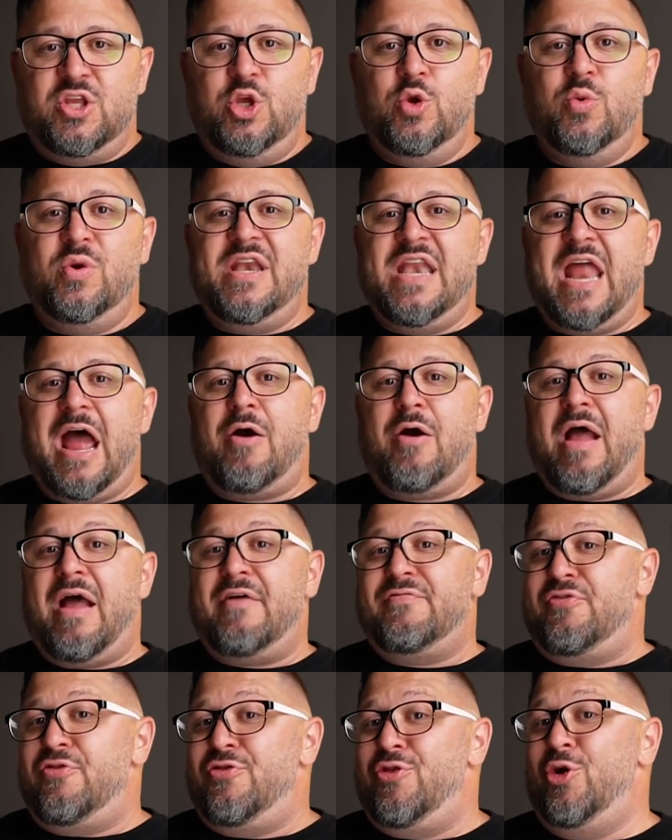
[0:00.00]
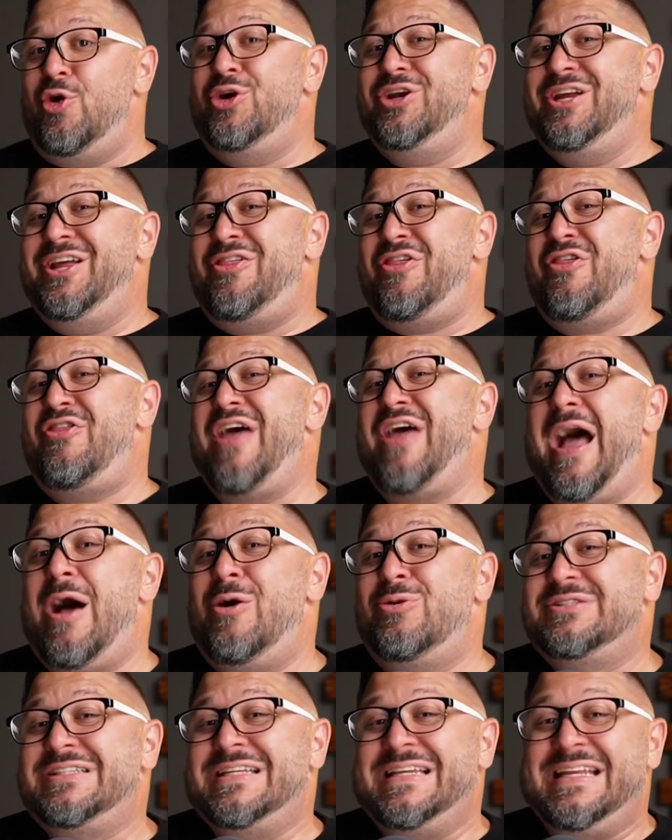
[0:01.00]
You would now have
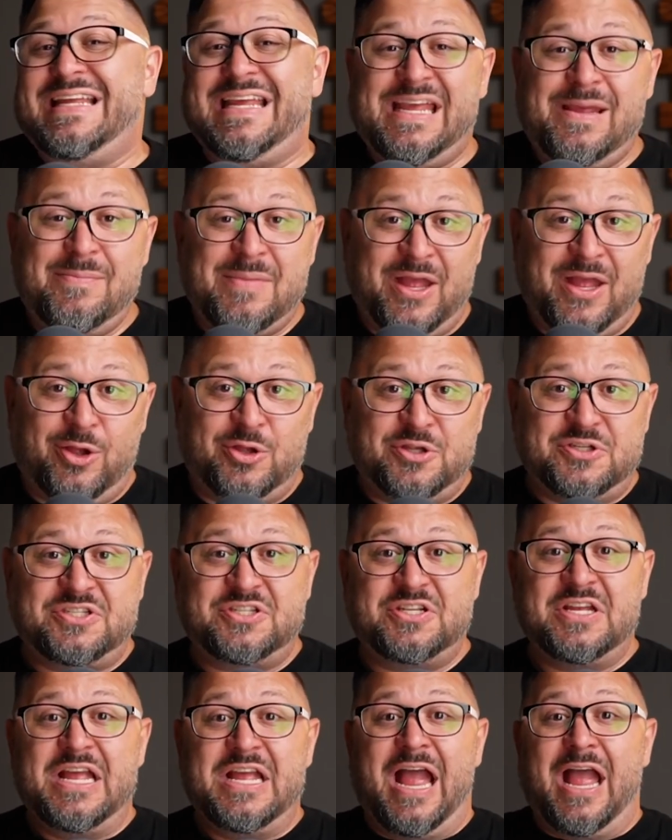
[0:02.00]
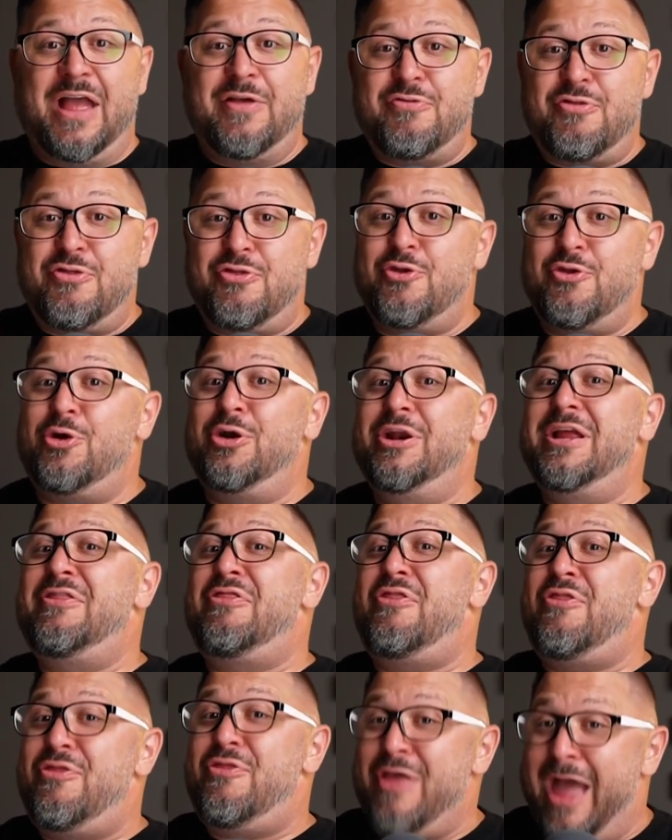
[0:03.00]
30,000 emails and
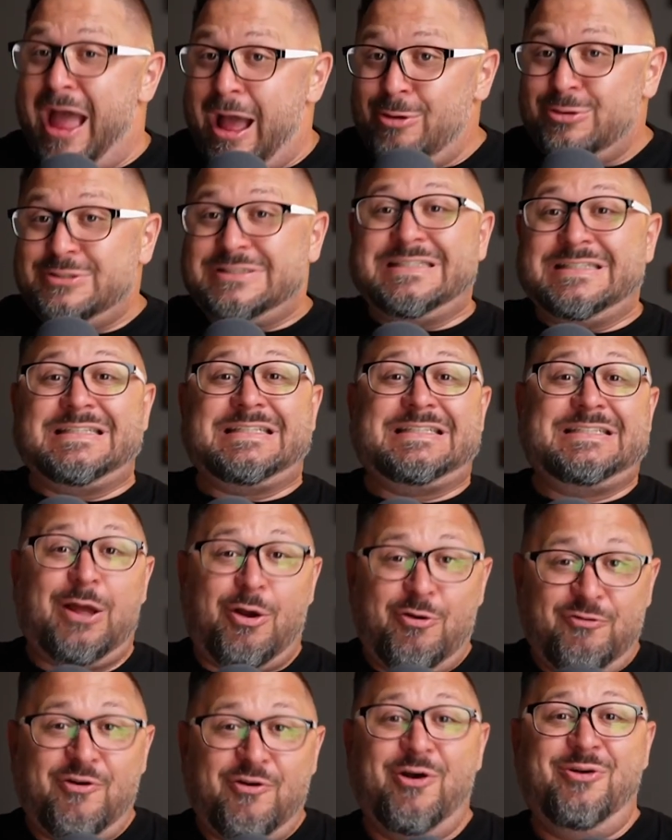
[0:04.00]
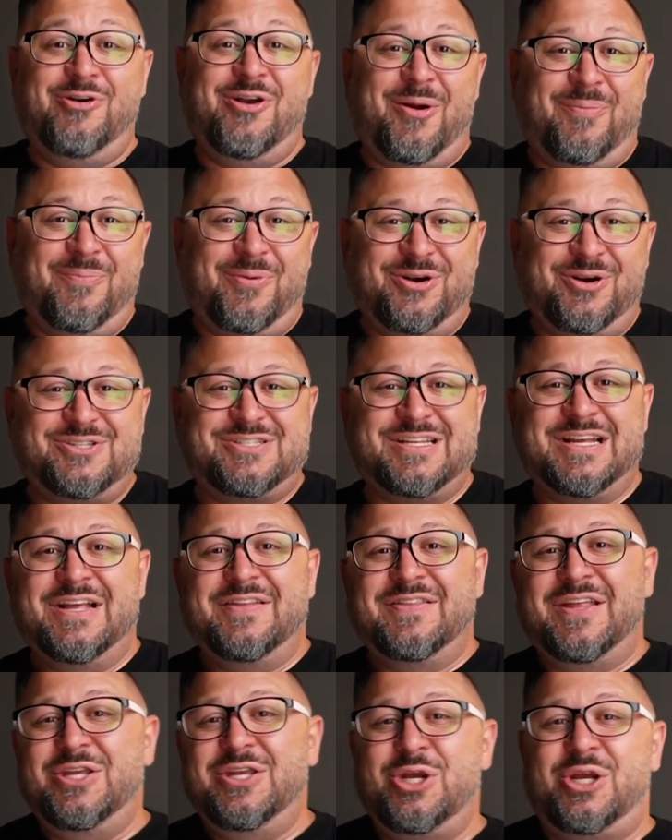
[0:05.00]
30,000 cell phone numbers
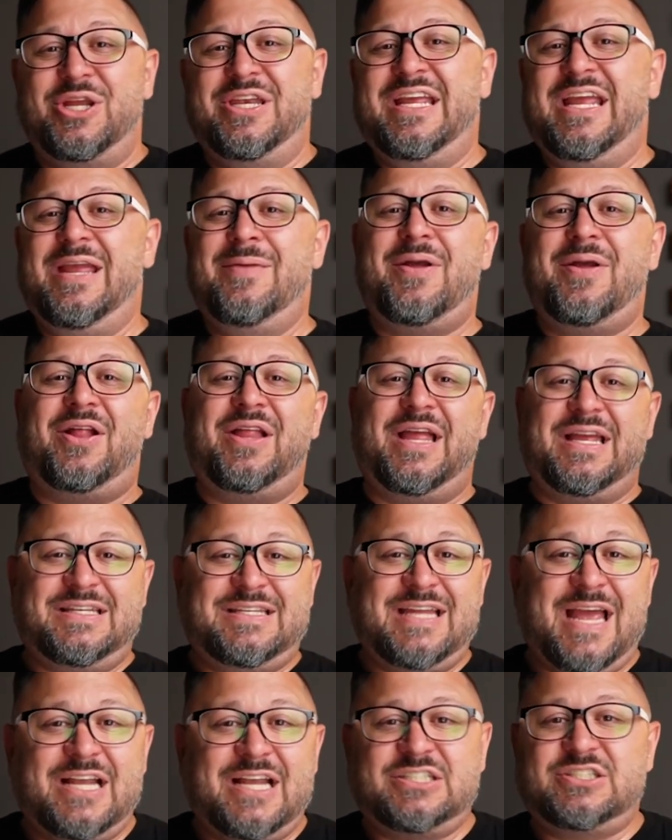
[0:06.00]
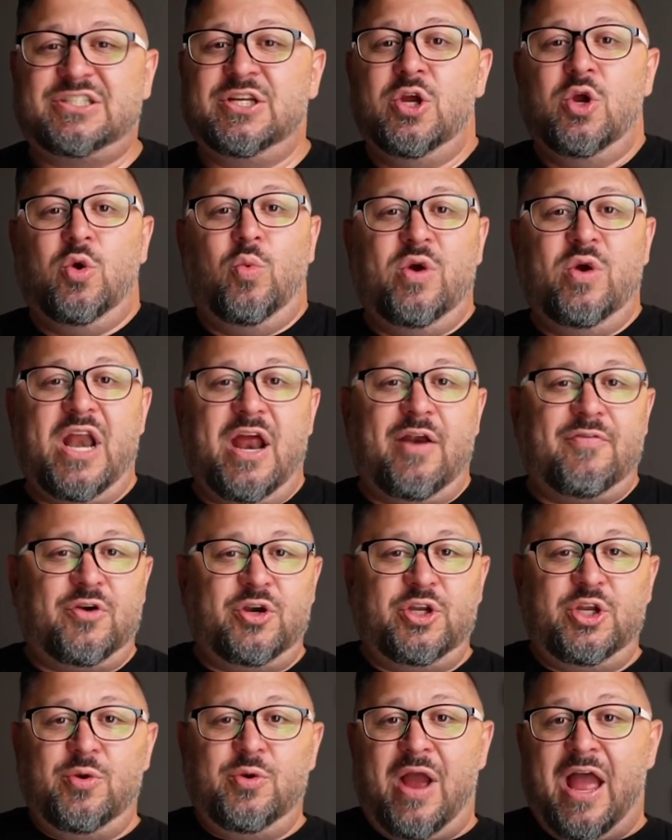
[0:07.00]
that you could email and text whenever you